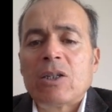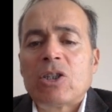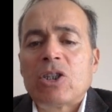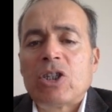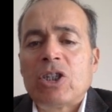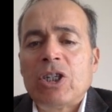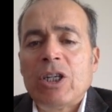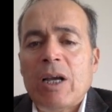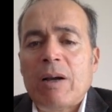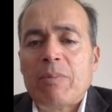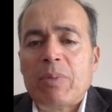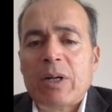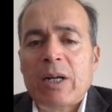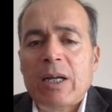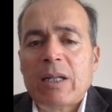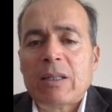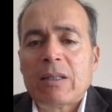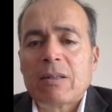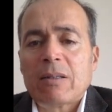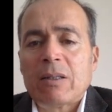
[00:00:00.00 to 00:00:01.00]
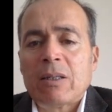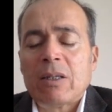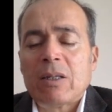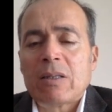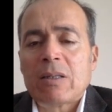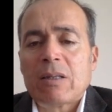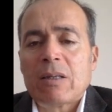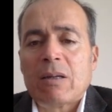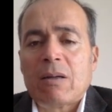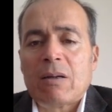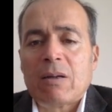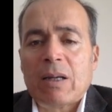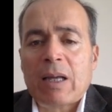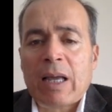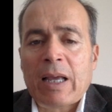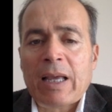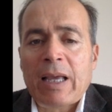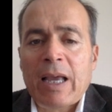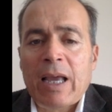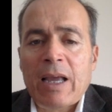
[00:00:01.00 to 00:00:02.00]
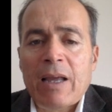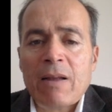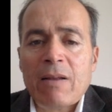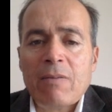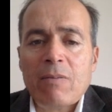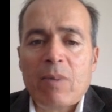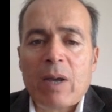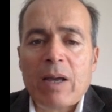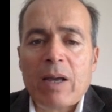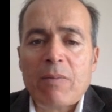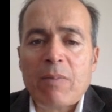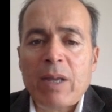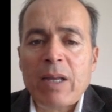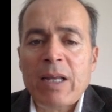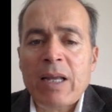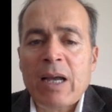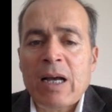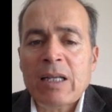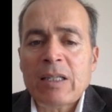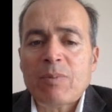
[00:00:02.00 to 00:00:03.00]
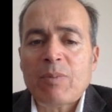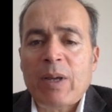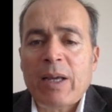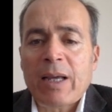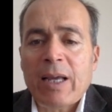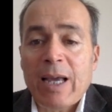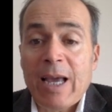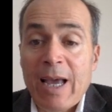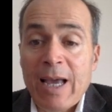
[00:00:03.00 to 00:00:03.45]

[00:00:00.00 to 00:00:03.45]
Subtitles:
Chia bread is again by many aspects,